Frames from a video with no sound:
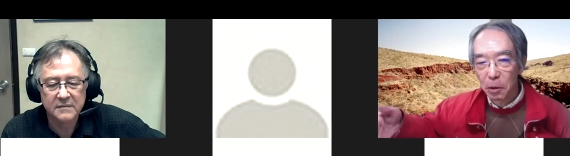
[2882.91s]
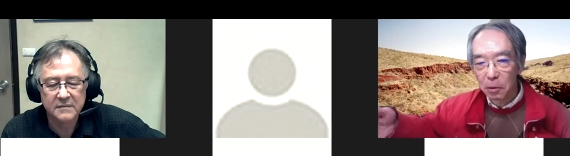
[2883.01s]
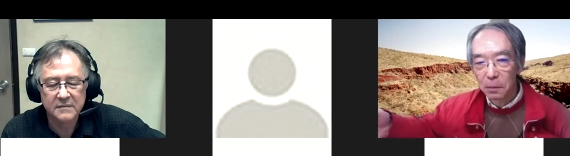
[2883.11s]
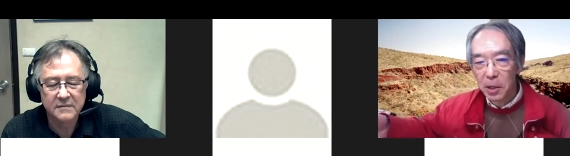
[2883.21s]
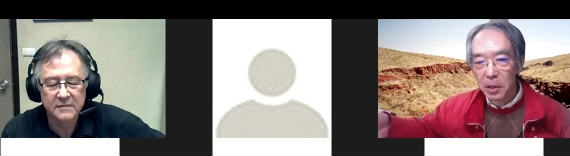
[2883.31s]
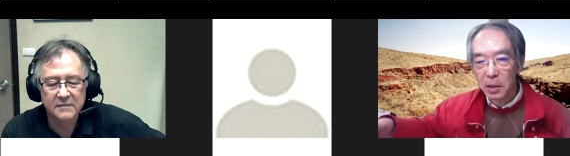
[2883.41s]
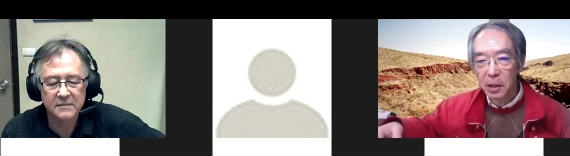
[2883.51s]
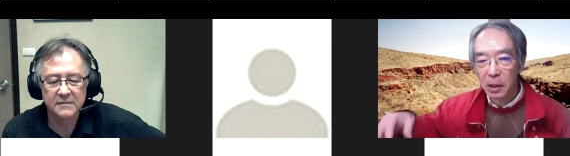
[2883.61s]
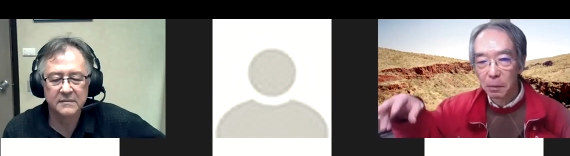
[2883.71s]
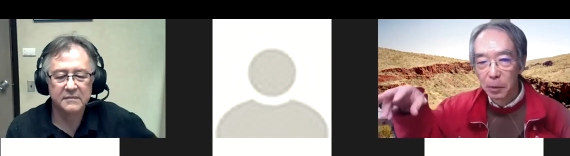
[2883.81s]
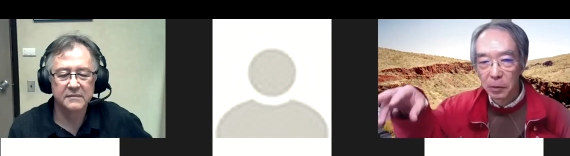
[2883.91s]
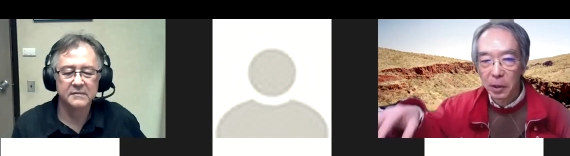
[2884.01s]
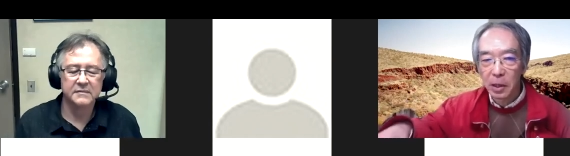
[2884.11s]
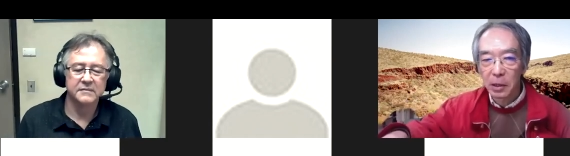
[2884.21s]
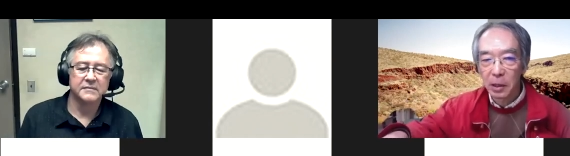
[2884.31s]
Speaker 1: pieces and put
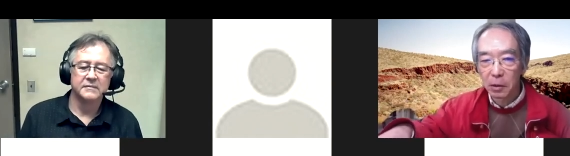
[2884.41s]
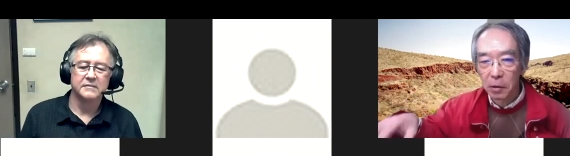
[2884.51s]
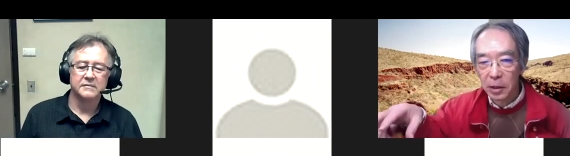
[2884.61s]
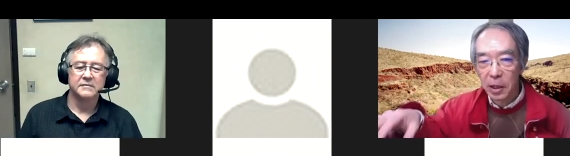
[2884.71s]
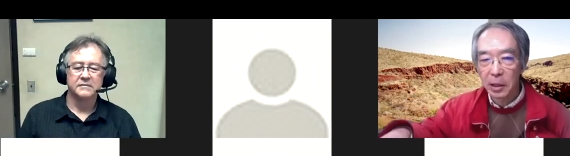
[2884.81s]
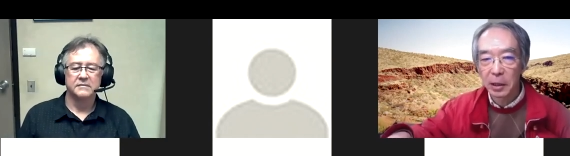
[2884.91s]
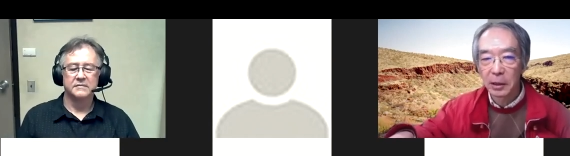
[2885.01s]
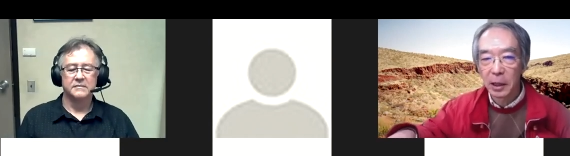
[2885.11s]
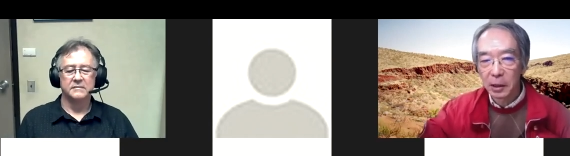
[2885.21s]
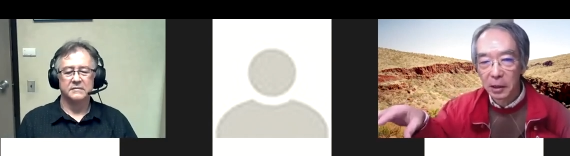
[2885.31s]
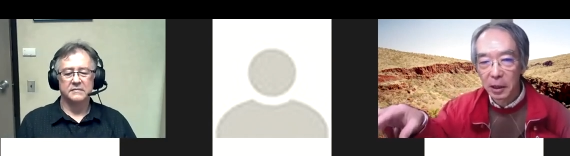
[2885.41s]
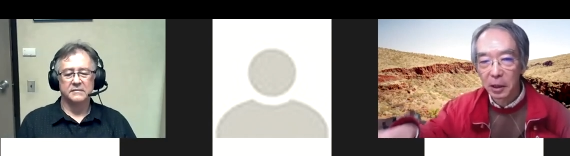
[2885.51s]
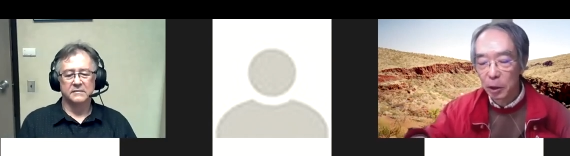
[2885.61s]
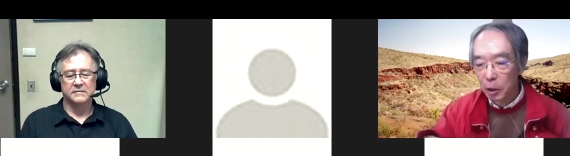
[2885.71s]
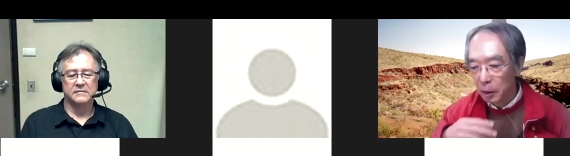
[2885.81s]
in the container and uh,
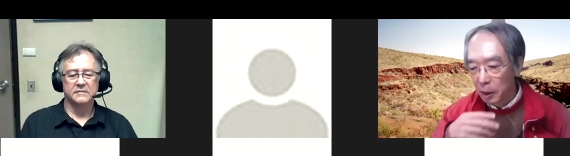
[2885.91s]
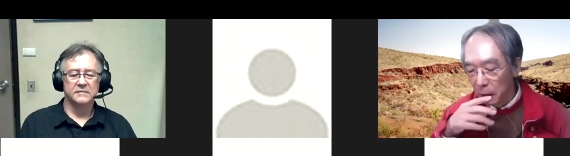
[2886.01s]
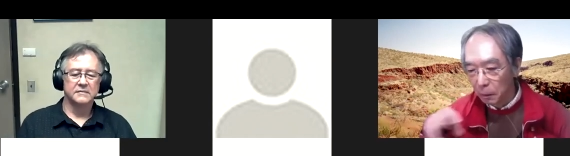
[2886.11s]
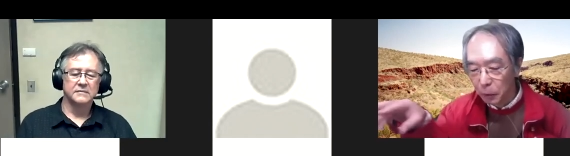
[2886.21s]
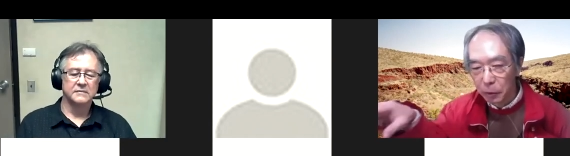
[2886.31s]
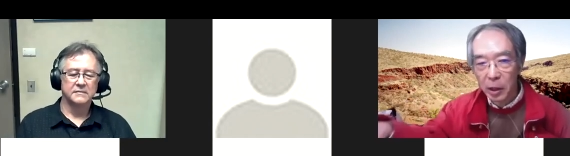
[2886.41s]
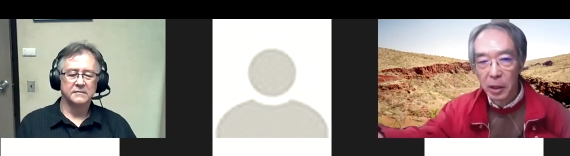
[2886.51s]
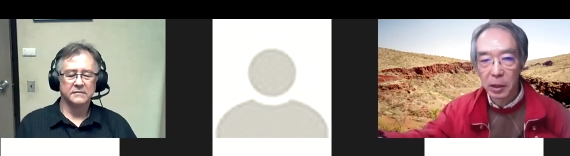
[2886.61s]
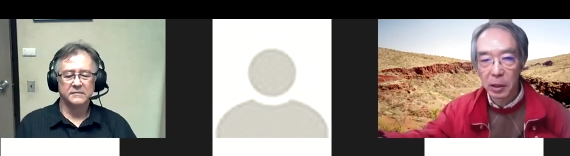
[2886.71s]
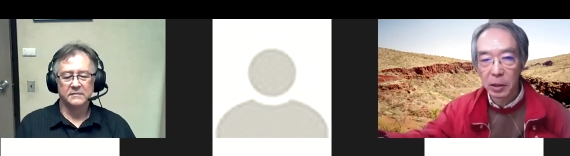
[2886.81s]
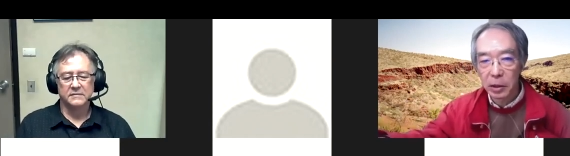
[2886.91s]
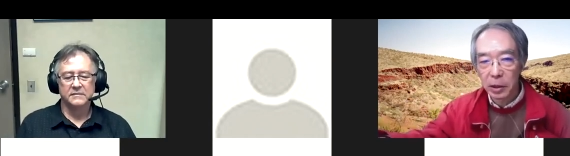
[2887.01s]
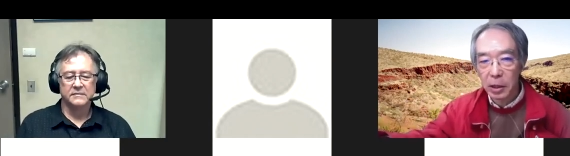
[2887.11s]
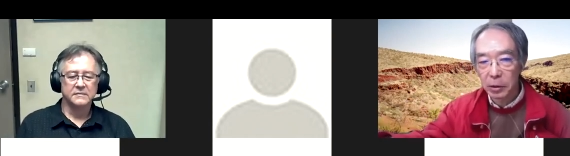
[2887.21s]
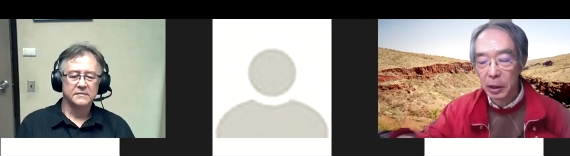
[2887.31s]
uh put in the
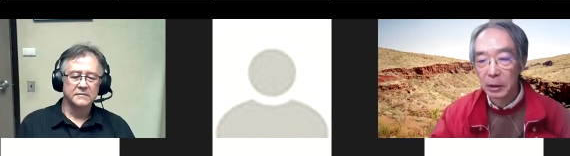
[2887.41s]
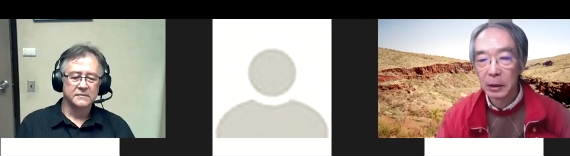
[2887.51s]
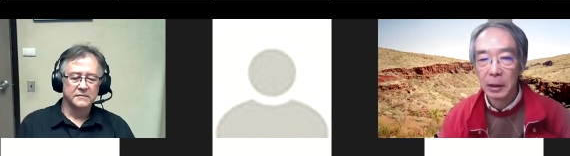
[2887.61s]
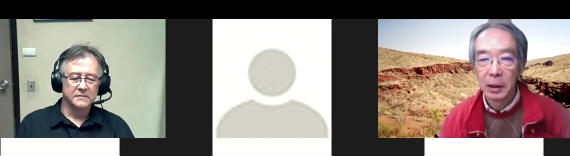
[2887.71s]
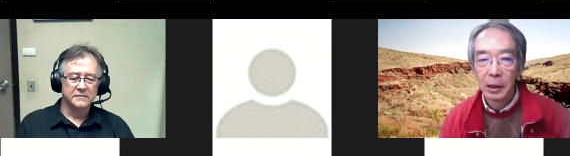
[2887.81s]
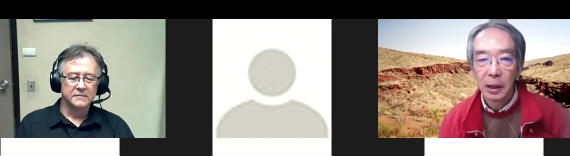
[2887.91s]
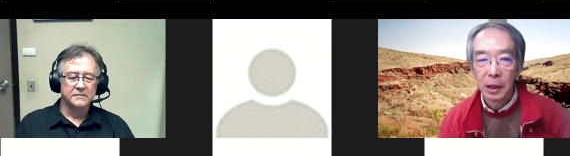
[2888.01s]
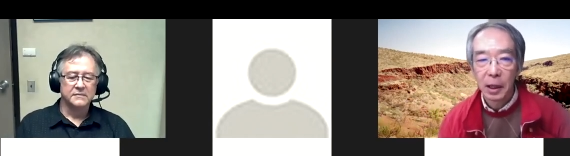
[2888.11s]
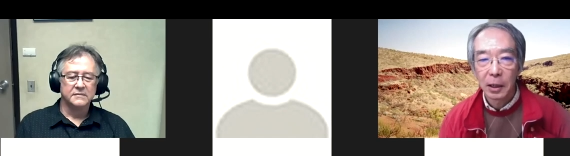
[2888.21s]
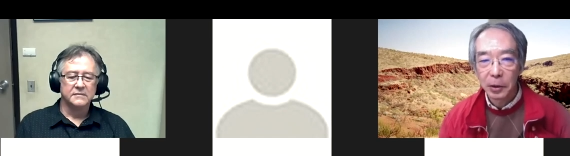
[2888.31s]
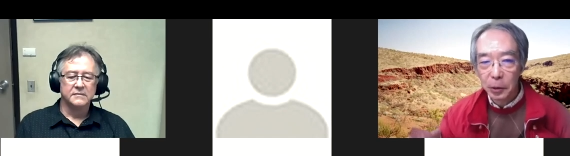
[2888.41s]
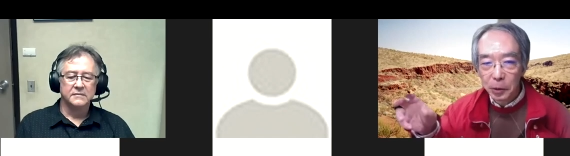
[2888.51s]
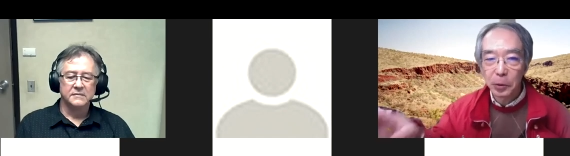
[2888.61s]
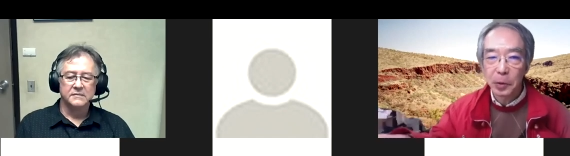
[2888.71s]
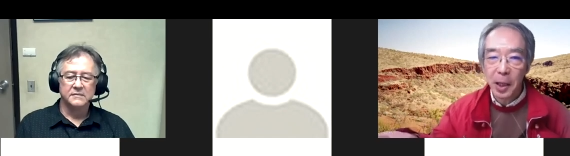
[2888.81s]
detector, and you
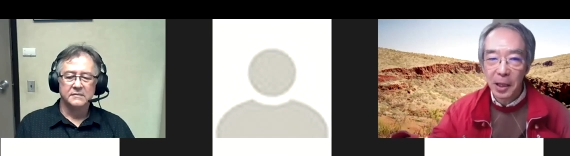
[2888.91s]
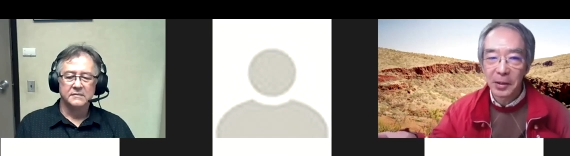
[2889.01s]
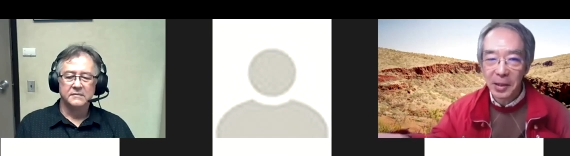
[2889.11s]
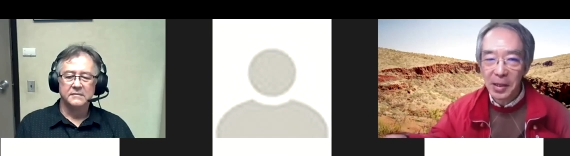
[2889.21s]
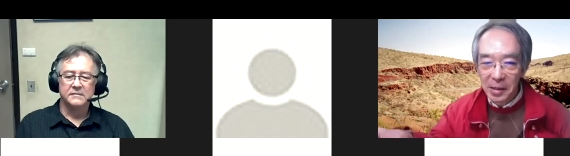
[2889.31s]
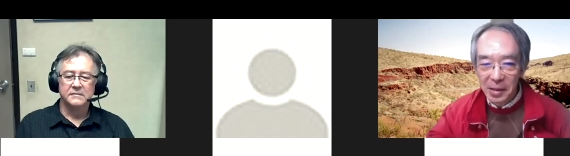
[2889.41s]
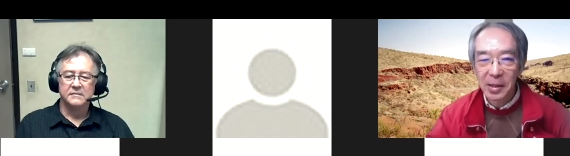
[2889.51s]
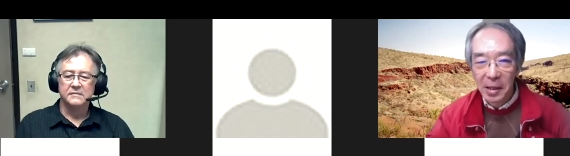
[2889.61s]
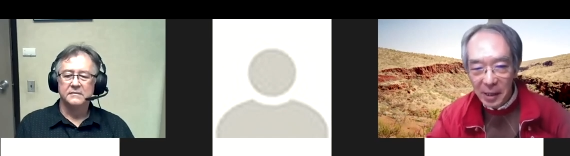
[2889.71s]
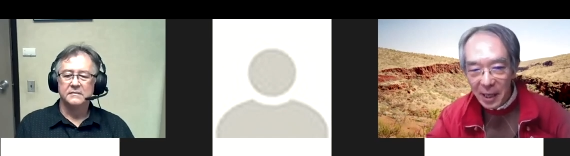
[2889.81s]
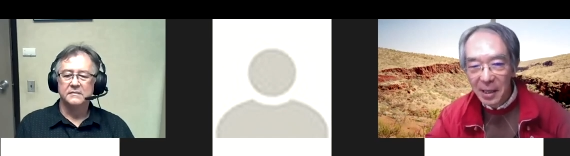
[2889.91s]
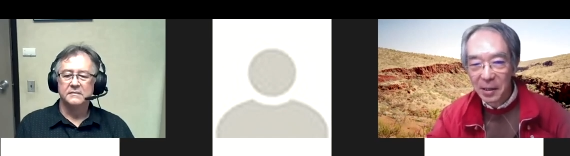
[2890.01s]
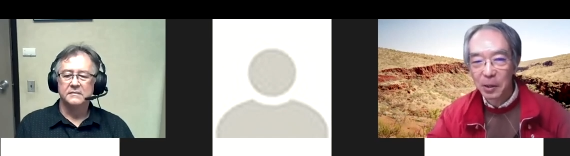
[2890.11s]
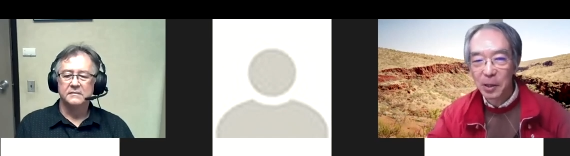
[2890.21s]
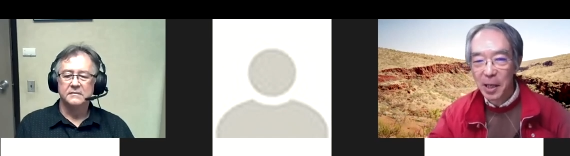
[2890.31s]
you can't eat that
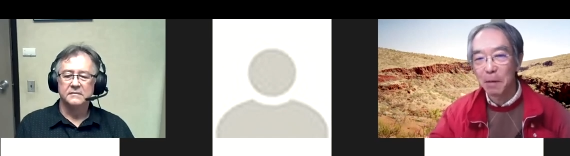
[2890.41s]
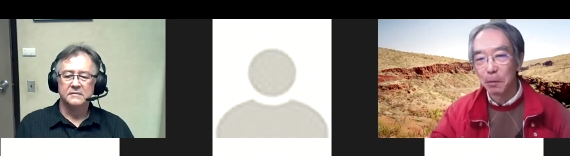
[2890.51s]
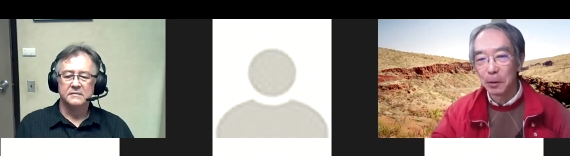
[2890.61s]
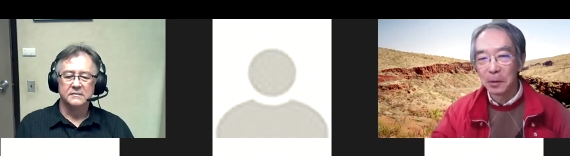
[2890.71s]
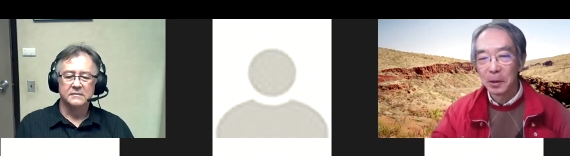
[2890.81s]
sample.